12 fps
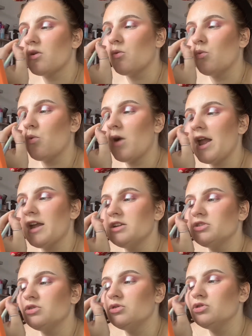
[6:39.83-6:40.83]
way
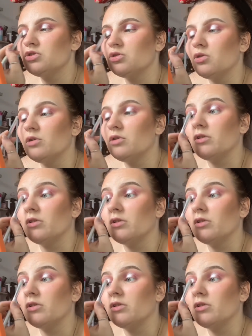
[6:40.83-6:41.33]
too short for